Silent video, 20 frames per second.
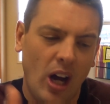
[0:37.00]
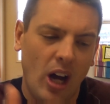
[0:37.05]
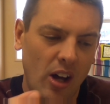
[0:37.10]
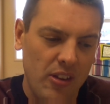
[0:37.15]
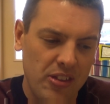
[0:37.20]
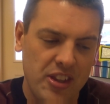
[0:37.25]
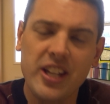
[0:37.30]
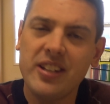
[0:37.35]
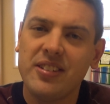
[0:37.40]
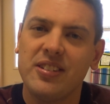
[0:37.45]

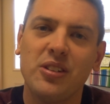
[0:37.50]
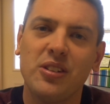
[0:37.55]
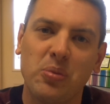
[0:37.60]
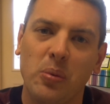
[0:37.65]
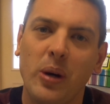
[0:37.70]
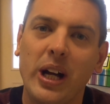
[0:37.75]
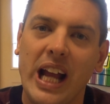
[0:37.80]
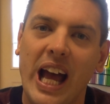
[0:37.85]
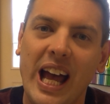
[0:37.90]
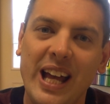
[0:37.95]
This is
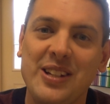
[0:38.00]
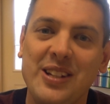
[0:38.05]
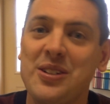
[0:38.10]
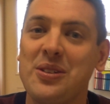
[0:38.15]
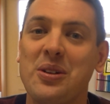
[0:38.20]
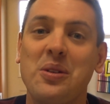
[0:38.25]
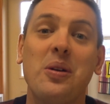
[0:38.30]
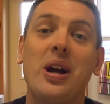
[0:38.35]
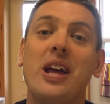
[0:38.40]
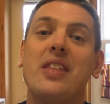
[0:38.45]
what I
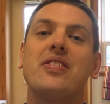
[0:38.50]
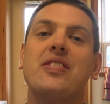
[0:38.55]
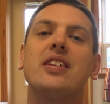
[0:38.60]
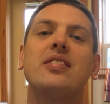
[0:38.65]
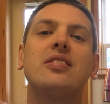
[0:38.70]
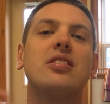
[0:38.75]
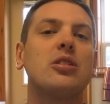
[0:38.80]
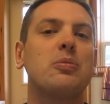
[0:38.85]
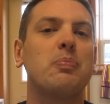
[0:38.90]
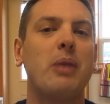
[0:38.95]
do and this
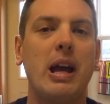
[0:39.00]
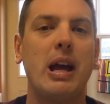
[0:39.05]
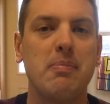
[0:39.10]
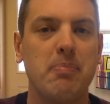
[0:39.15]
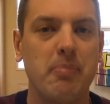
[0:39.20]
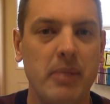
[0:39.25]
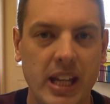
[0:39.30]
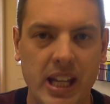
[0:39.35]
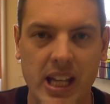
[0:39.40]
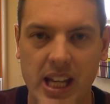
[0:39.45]
is my
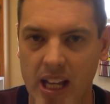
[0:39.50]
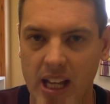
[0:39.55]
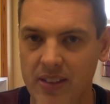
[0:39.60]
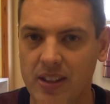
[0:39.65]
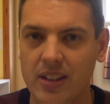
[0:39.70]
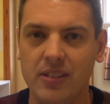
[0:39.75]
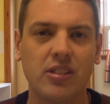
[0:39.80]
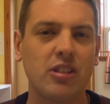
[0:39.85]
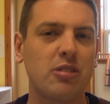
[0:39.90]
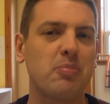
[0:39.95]
meaning.
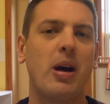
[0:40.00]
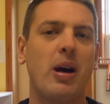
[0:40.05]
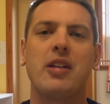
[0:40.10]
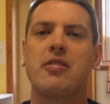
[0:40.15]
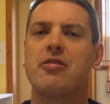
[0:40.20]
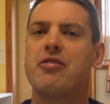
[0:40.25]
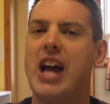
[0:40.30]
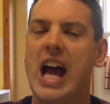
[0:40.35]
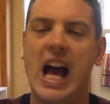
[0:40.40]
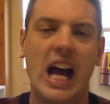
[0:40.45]
This is my
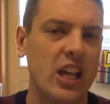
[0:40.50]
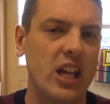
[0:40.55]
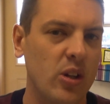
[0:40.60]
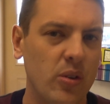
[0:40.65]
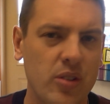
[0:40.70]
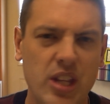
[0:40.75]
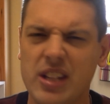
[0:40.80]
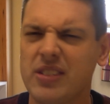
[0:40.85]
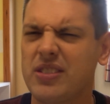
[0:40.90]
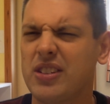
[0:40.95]
value.
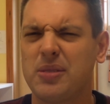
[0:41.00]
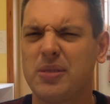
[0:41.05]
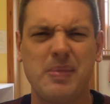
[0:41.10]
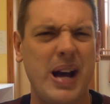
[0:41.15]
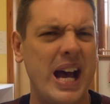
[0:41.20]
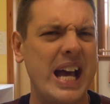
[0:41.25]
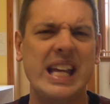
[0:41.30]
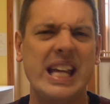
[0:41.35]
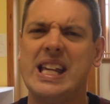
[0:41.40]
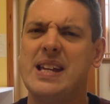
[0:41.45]
This is
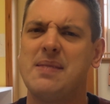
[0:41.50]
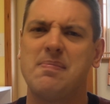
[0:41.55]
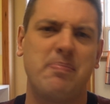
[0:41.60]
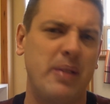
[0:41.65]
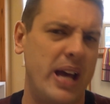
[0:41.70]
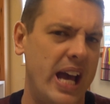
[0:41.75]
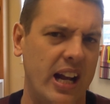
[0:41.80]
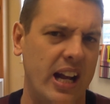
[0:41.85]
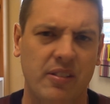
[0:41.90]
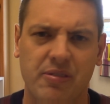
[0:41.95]
my
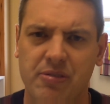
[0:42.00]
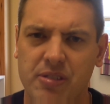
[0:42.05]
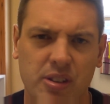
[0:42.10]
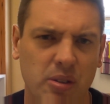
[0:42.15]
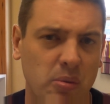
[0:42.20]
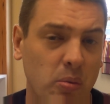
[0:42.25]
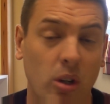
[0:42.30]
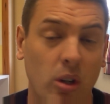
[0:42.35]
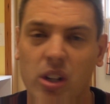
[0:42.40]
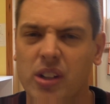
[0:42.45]
impact for the
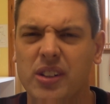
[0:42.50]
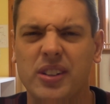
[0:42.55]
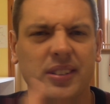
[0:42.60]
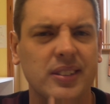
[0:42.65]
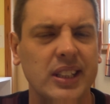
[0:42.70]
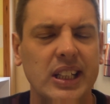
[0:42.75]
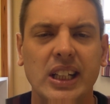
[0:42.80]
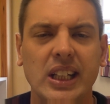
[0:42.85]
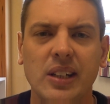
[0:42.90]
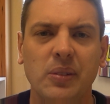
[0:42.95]
world or
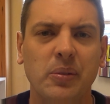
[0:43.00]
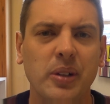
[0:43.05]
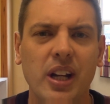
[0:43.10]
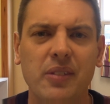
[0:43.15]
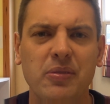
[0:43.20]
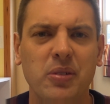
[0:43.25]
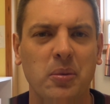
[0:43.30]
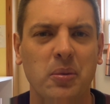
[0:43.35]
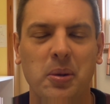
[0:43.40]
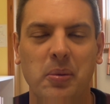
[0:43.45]

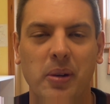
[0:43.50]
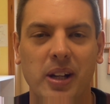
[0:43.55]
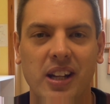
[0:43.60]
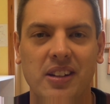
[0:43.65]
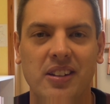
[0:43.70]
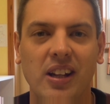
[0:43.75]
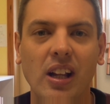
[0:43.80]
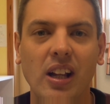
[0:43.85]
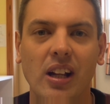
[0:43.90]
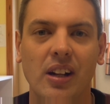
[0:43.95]
whatever we want to
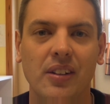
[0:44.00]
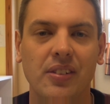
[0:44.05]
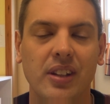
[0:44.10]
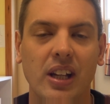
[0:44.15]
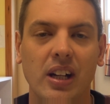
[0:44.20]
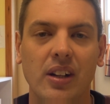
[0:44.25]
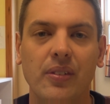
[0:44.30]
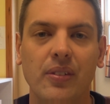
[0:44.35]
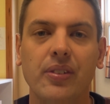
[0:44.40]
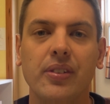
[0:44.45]
tell
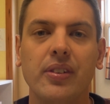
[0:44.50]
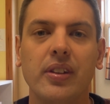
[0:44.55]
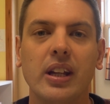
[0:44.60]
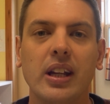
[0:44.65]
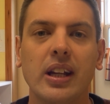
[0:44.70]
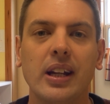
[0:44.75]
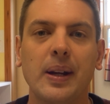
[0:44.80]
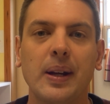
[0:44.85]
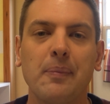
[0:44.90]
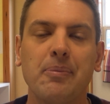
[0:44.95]
ourselves.
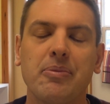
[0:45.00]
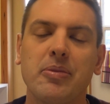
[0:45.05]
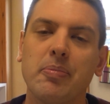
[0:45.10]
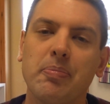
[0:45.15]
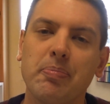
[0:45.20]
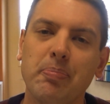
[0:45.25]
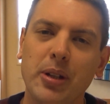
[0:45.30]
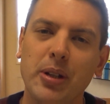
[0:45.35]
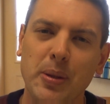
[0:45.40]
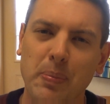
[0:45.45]

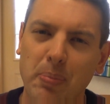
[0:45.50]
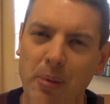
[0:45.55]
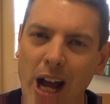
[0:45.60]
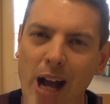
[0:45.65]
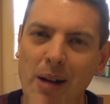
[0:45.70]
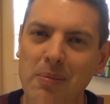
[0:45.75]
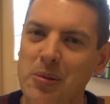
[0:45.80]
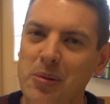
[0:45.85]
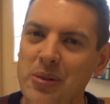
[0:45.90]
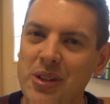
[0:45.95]
But the
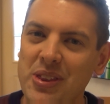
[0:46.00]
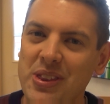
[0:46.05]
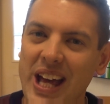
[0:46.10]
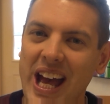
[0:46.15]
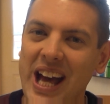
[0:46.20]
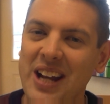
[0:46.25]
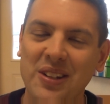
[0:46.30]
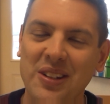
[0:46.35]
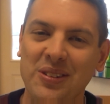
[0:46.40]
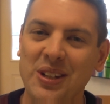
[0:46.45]
problem with
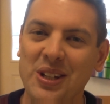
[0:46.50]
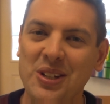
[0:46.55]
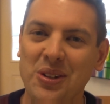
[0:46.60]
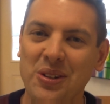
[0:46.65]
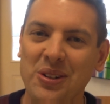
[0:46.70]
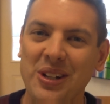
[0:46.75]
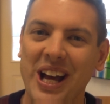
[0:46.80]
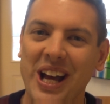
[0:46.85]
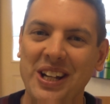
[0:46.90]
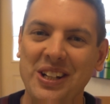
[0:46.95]
that is that you're
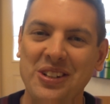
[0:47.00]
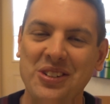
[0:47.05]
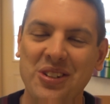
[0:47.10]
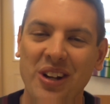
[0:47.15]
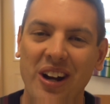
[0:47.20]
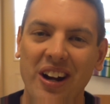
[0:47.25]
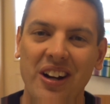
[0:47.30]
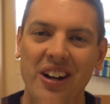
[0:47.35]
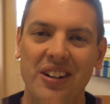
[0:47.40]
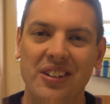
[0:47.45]
not in
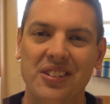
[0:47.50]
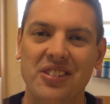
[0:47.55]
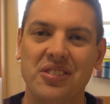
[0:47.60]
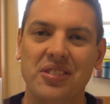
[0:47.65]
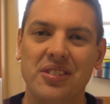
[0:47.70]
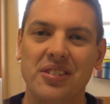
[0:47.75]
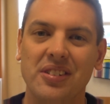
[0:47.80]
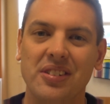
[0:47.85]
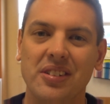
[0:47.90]
charge.